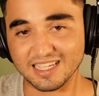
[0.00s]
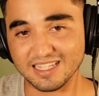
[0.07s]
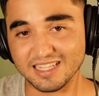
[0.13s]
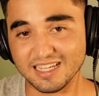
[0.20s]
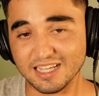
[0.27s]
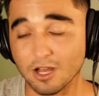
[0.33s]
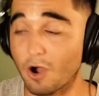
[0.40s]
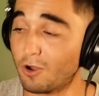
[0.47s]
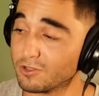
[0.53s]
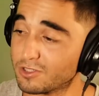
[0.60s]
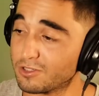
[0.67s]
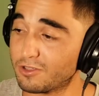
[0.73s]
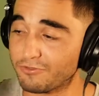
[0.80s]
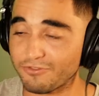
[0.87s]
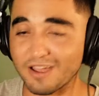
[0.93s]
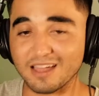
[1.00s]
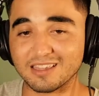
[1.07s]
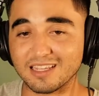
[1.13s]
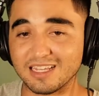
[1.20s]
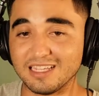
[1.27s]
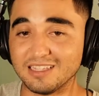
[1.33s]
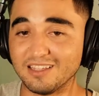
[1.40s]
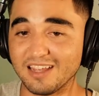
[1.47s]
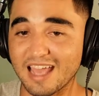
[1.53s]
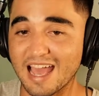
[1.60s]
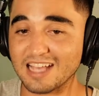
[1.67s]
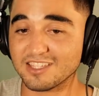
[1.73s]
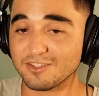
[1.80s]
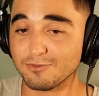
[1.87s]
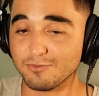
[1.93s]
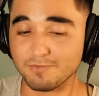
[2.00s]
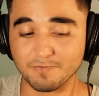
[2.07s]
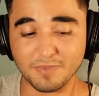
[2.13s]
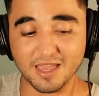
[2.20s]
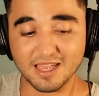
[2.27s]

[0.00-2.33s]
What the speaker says: did. Also, the fact that he literally has to,